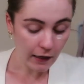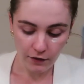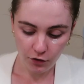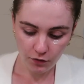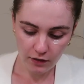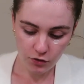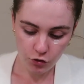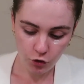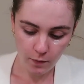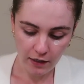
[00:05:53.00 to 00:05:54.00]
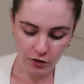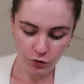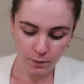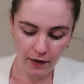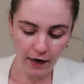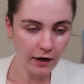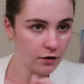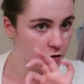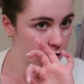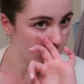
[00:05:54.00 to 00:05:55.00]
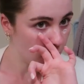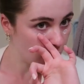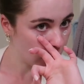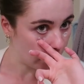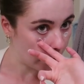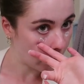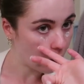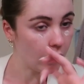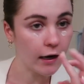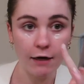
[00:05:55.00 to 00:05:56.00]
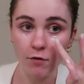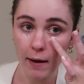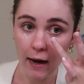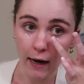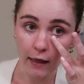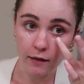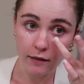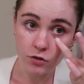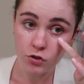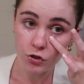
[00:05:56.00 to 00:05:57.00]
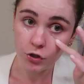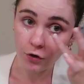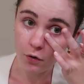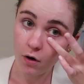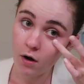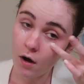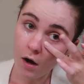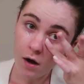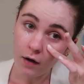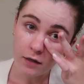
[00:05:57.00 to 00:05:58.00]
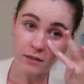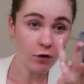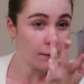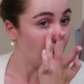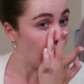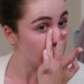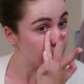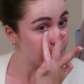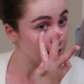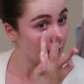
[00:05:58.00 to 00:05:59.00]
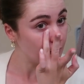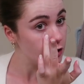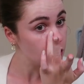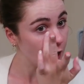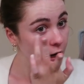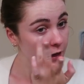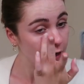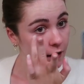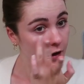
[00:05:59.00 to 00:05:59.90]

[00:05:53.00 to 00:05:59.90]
and you don't need too much, but I also put it like kind of on my eyelids too, because I feel like my eyelids get kind of dry.